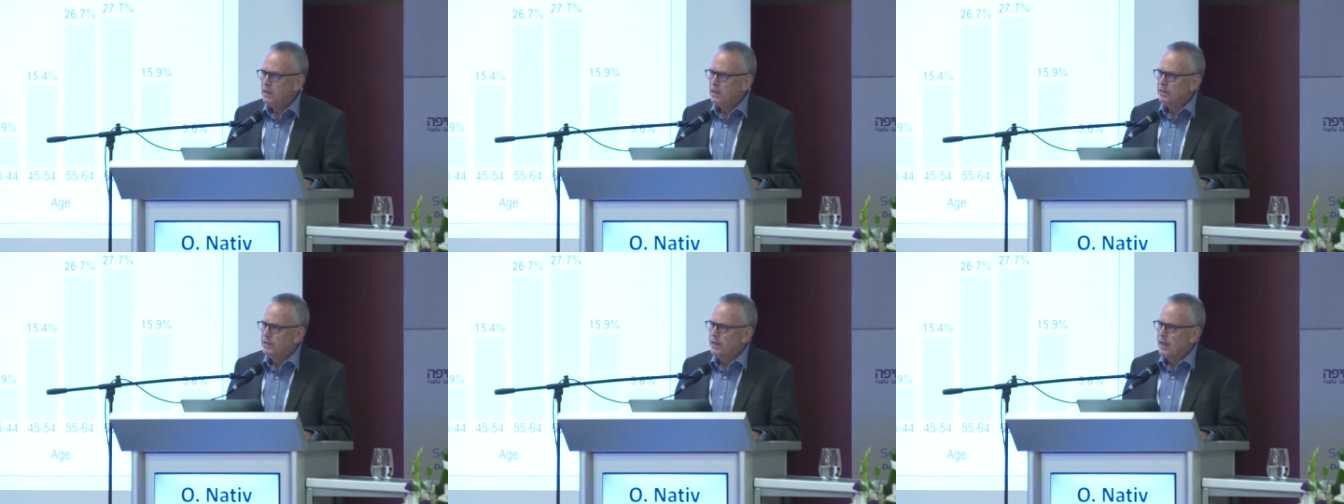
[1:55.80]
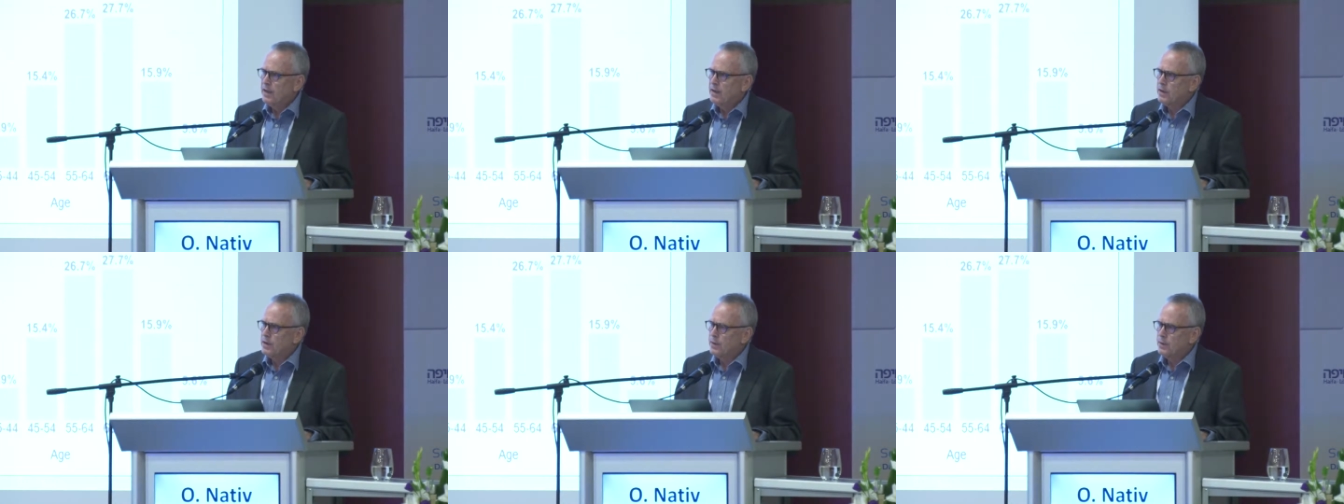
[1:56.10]

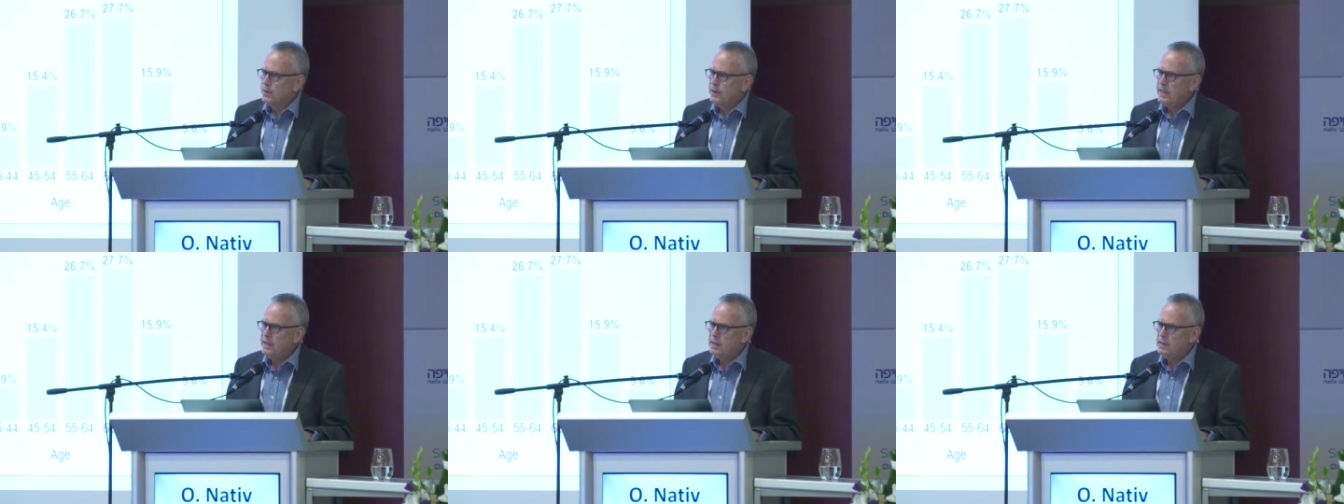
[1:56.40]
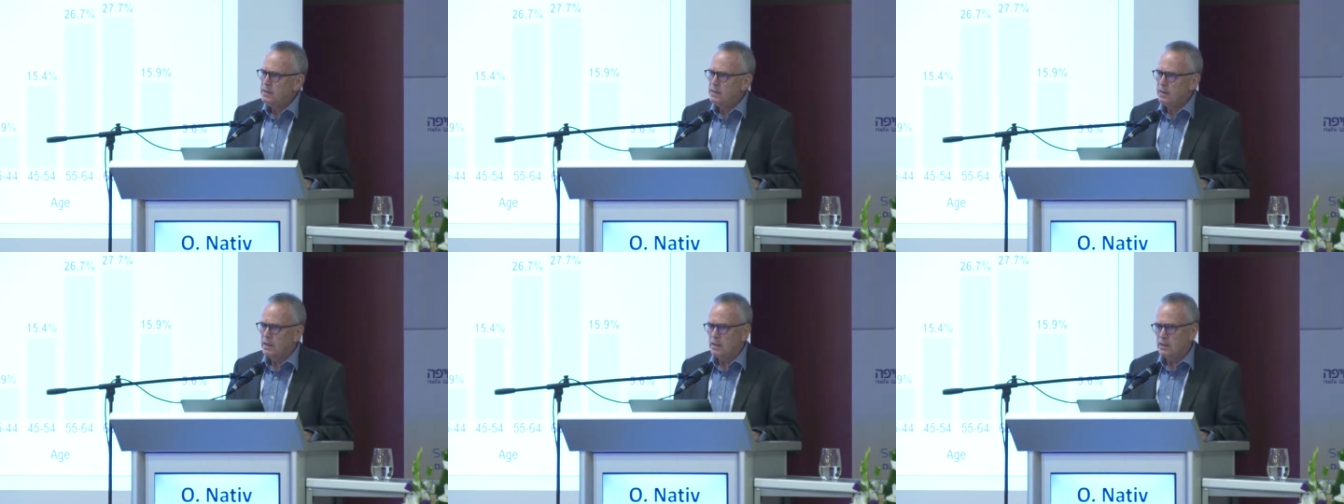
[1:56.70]
The
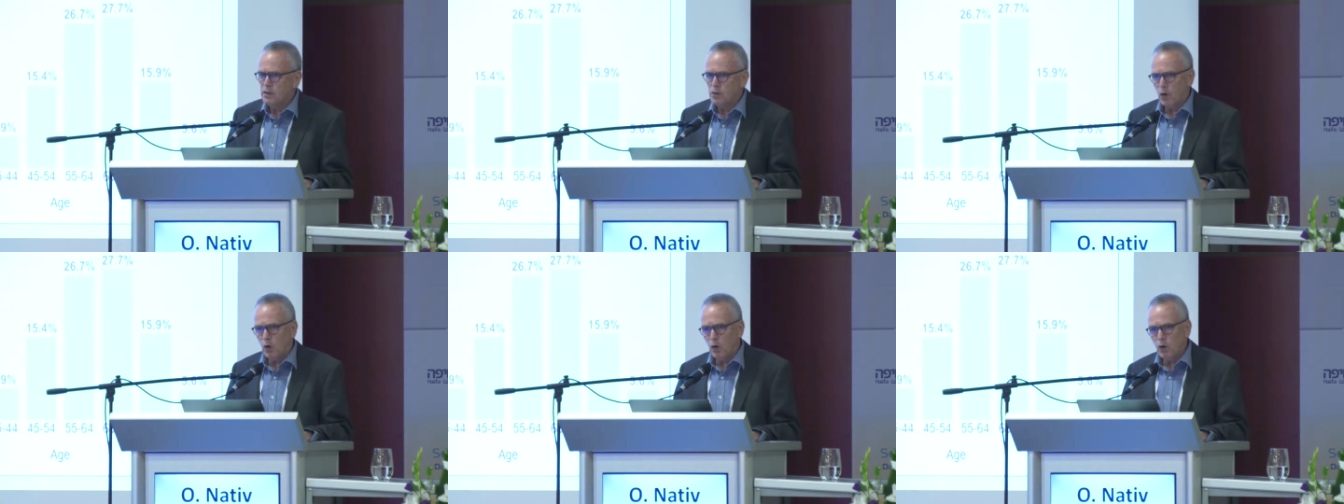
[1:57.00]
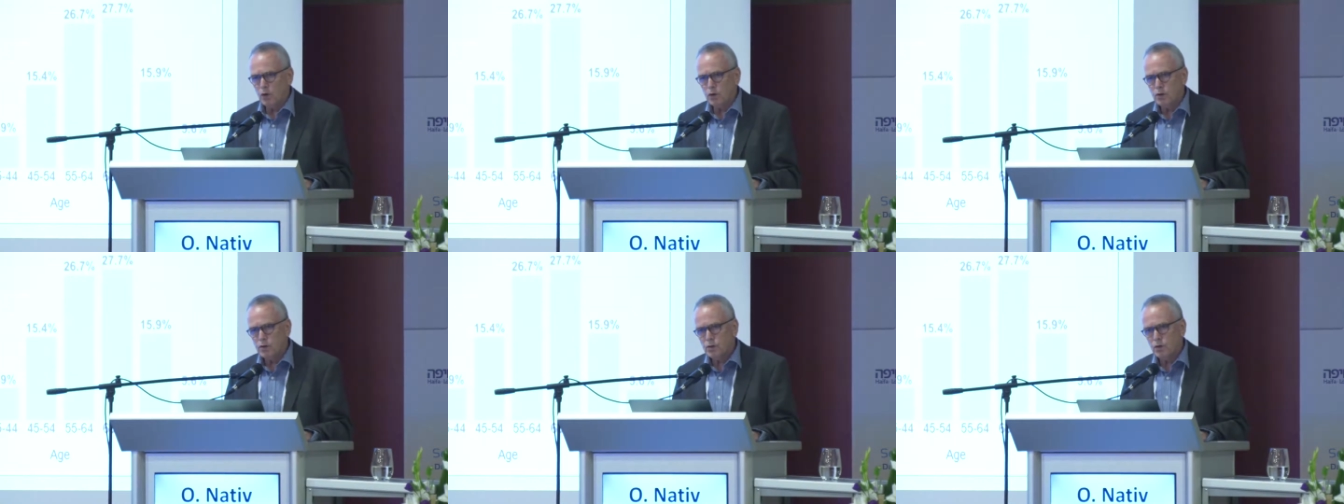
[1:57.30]
increase is
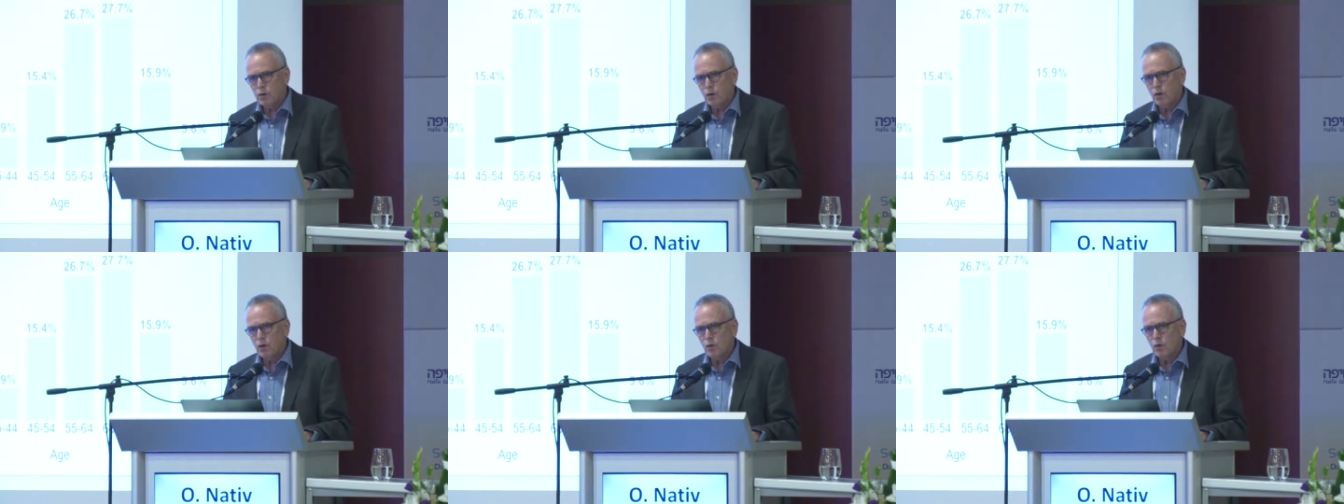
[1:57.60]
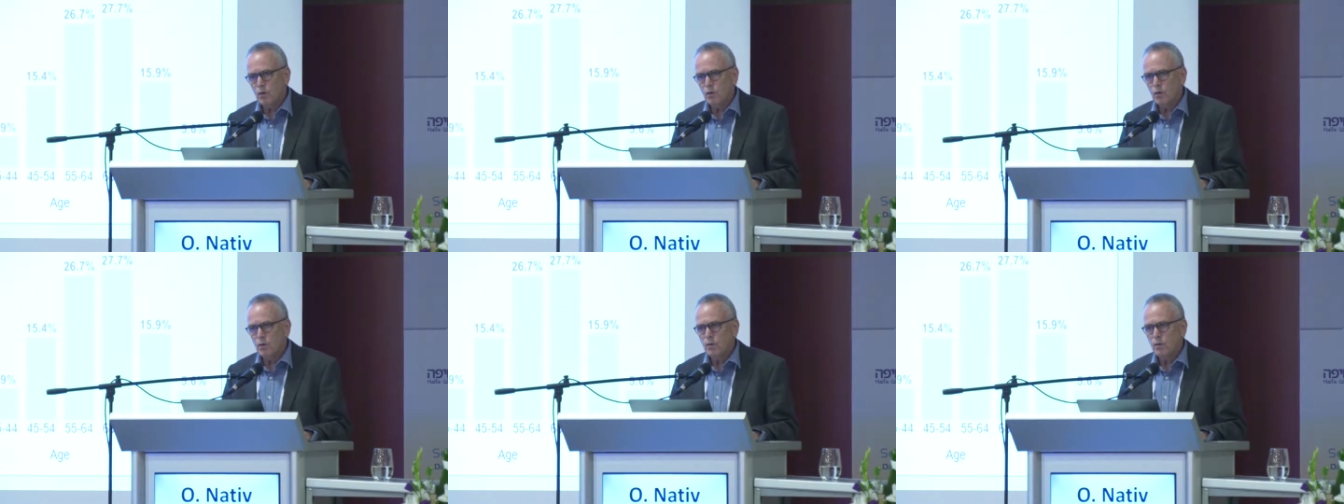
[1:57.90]

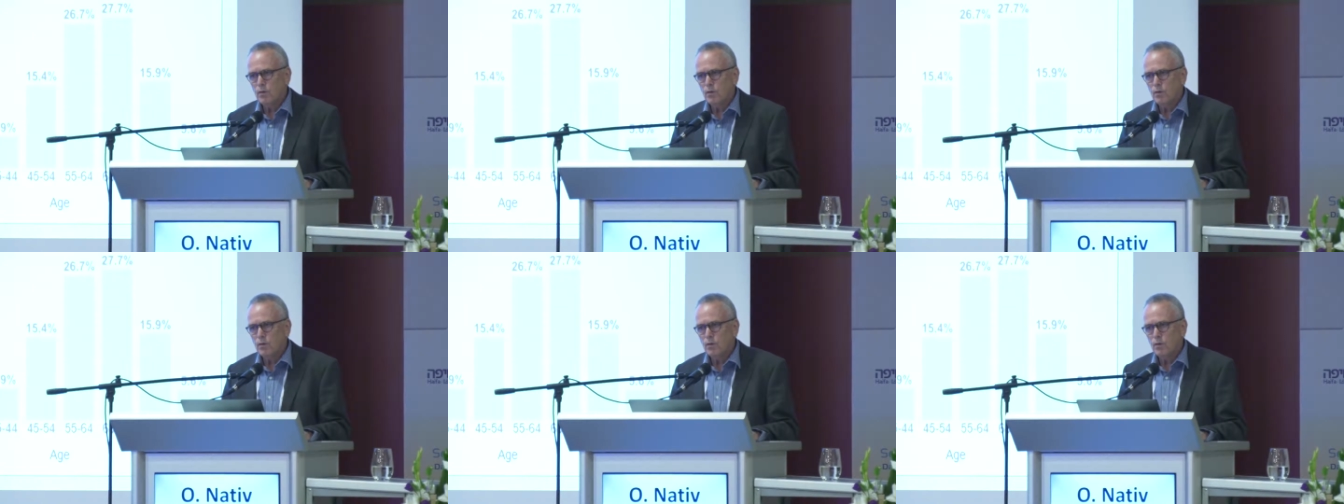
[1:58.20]
also